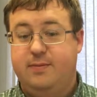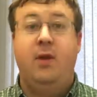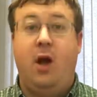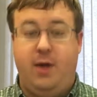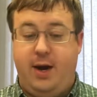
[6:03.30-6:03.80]

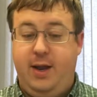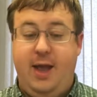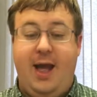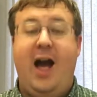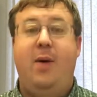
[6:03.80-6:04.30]
Alright,
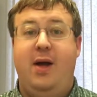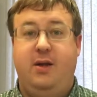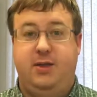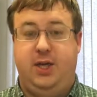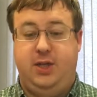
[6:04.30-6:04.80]
how
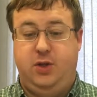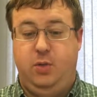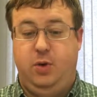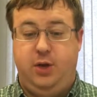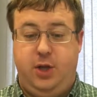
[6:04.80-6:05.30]
else is the
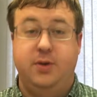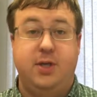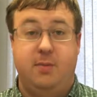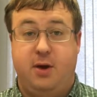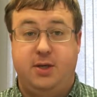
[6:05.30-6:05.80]
word
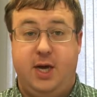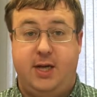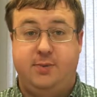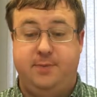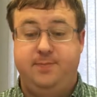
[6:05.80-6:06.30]
used in Mark's
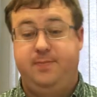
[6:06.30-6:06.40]
gospel?